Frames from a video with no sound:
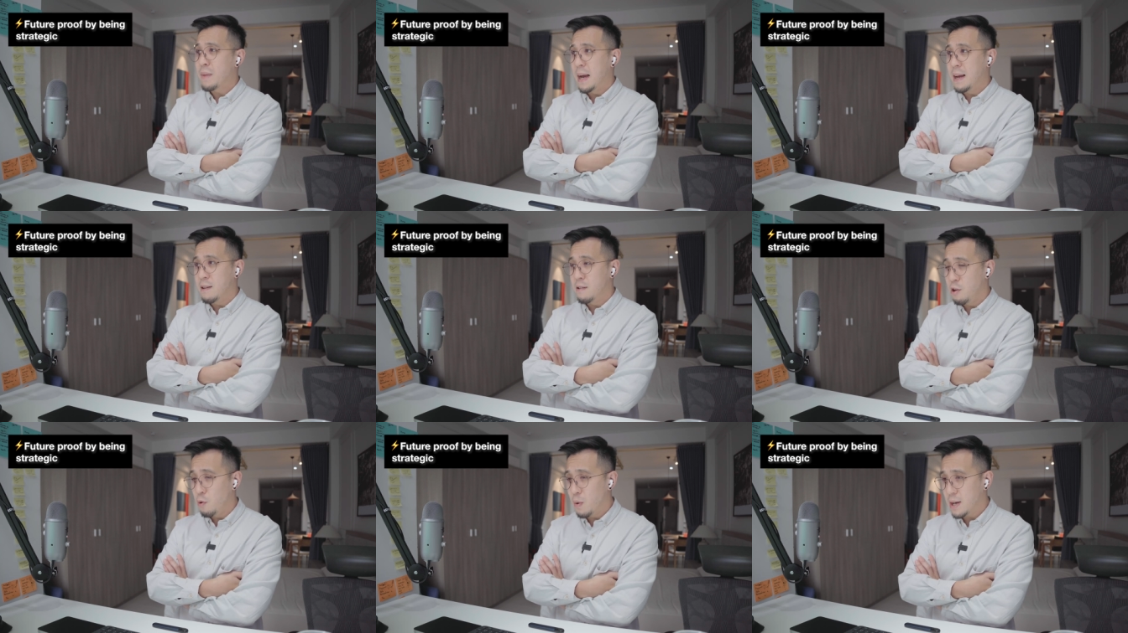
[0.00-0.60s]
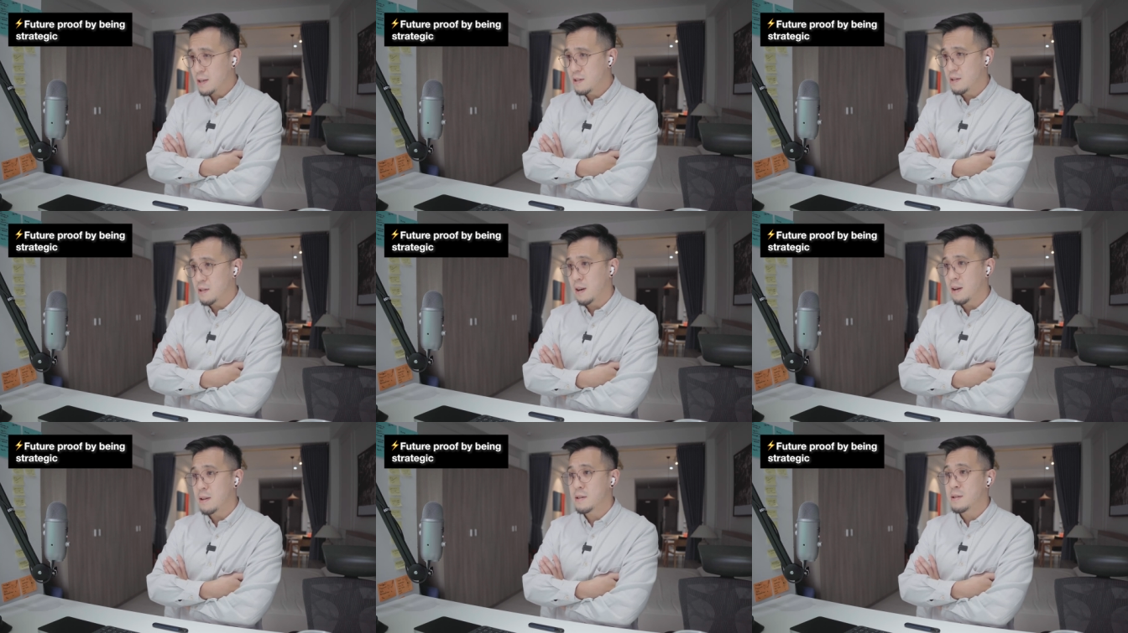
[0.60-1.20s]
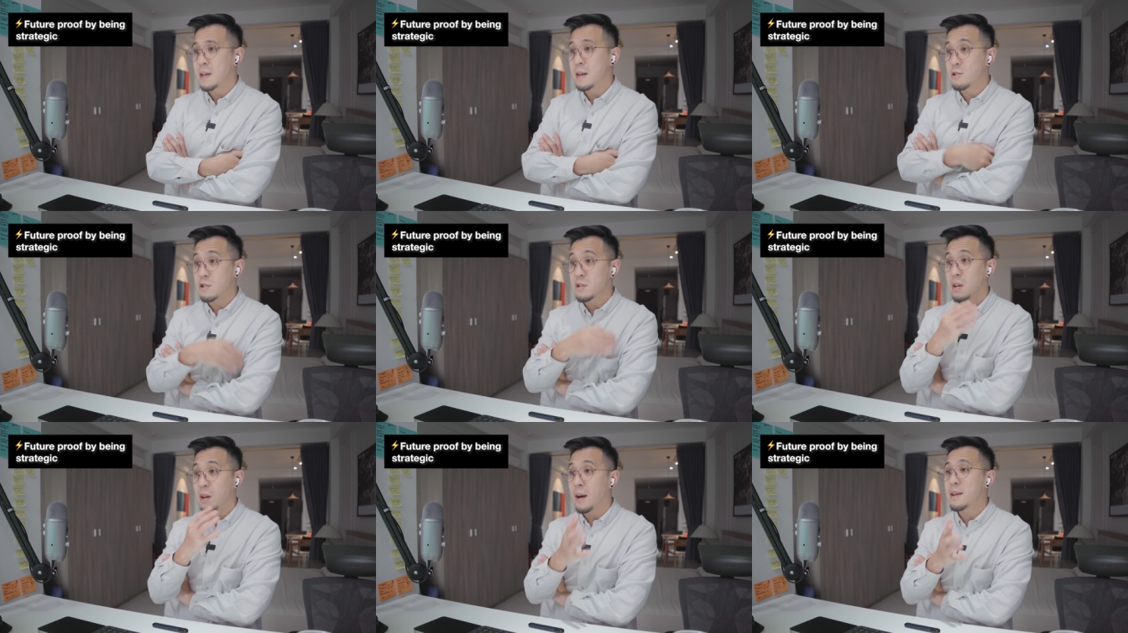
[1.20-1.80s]
and U X designers that
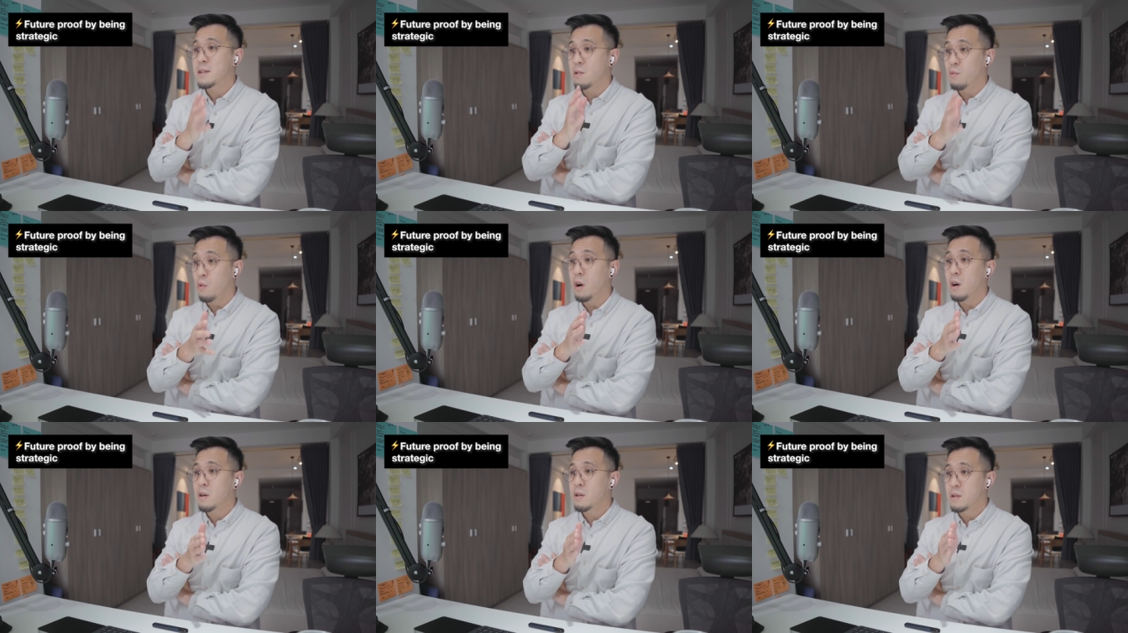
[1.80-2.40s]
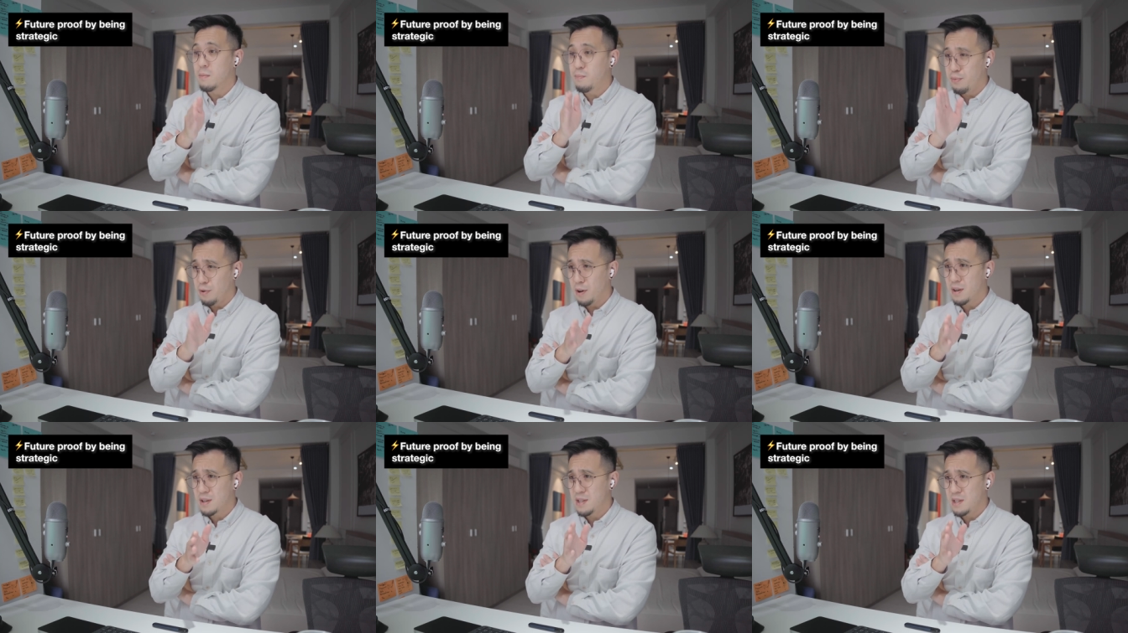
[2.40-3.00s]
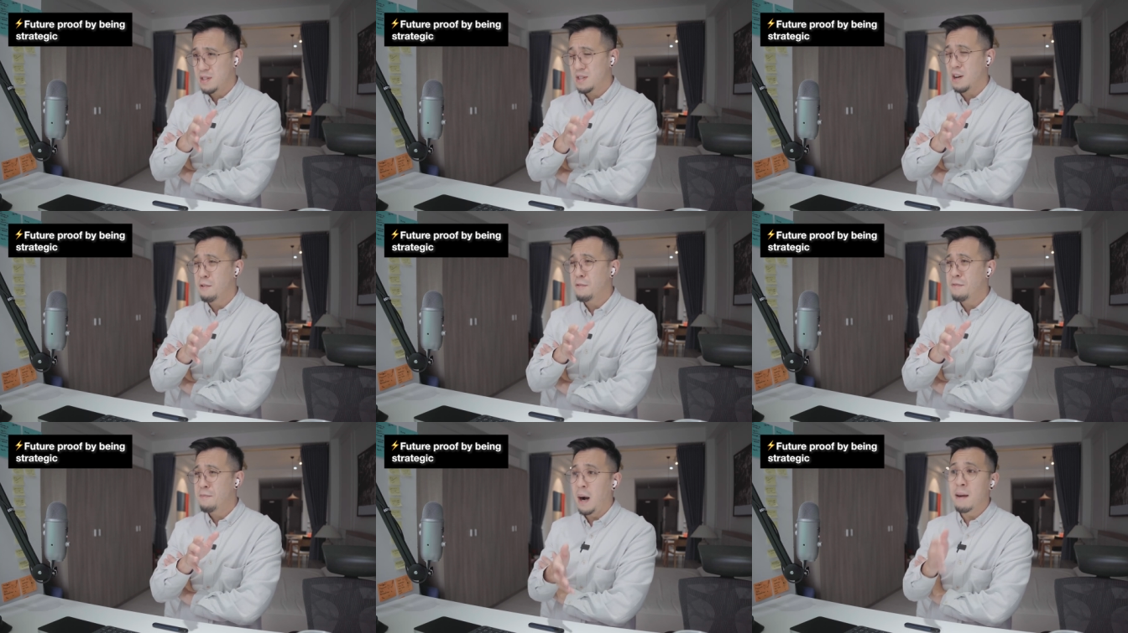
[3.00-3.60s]
just like to work on the product
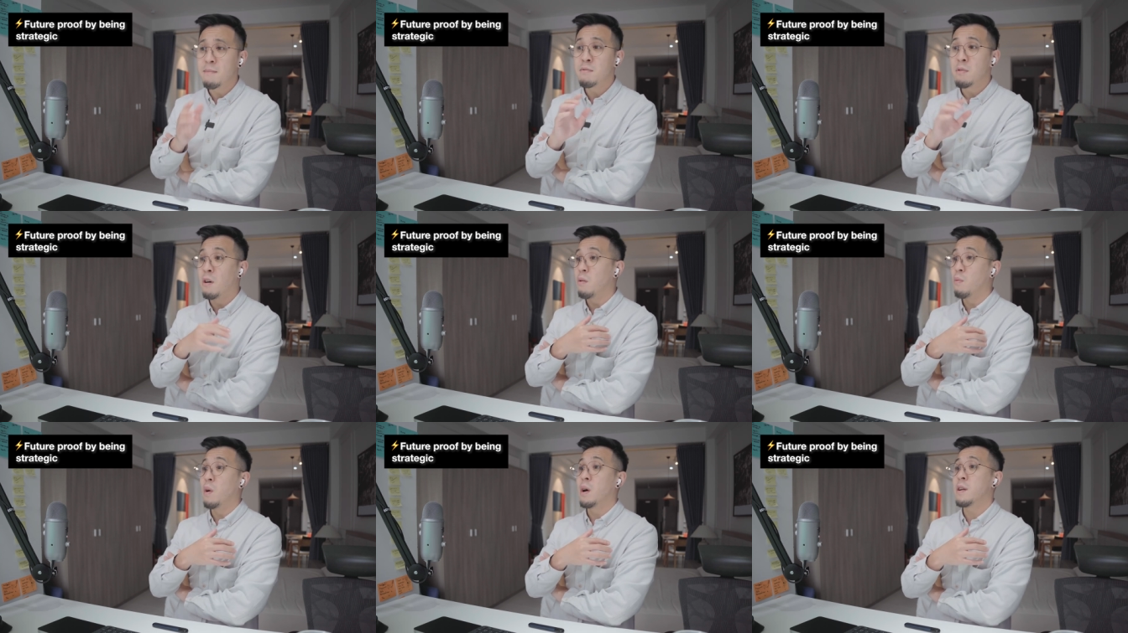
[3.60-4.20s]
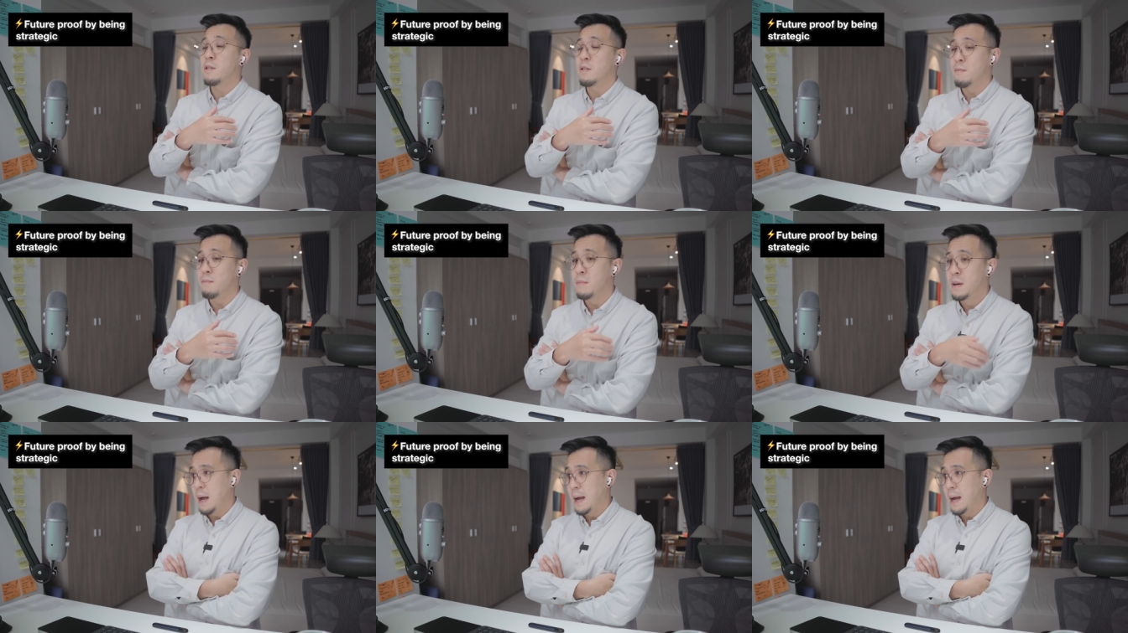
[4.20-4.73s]
itself. I'm not one of them.